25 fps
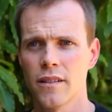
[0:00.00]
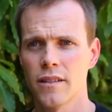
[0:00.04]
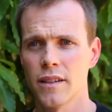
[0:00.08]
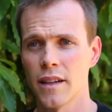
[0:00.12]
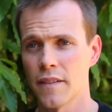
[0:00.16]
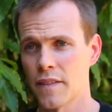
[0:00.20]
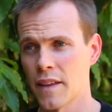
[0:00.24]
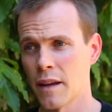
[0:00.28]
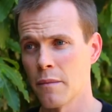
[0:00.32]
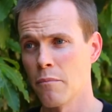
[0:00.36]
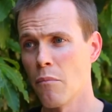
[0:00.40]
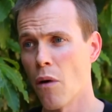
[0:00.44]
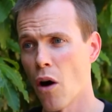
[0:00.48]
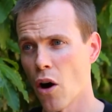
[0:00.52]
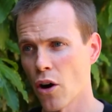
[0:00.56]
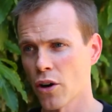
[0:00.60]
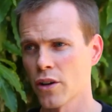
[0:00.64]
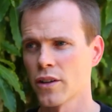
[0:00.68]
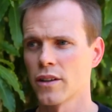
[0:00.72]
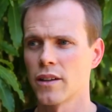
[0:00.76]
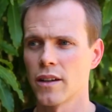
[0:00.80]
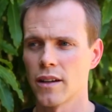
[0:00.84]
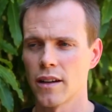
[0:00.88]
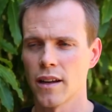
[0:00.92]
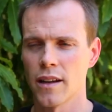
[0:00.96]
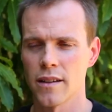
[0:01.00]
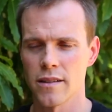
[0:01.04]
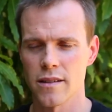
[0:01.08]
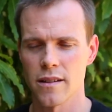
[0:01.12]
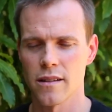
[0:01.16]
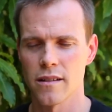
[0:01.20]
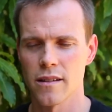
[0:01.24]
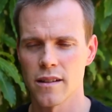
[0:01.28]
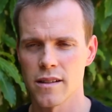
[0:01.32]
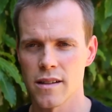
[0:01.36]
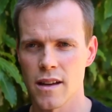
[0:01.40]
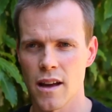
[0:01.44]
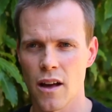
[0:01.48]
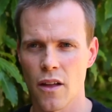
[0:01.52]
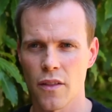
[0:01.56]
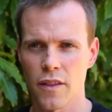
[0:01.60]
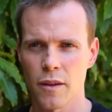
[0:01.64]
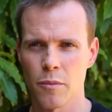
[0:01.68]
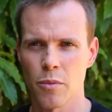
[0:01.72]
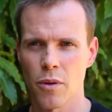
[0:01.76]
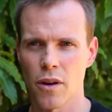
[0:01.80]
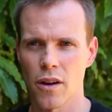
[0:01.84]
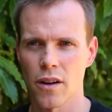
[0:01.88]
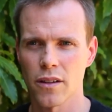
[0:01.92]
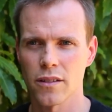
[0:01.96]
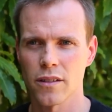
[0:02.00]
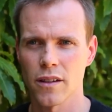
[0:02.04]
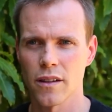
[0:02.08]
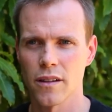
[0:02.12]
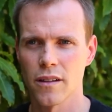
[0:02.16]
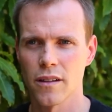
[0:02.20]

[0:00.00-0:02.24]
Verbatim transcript: Yet they market it as a healthy product.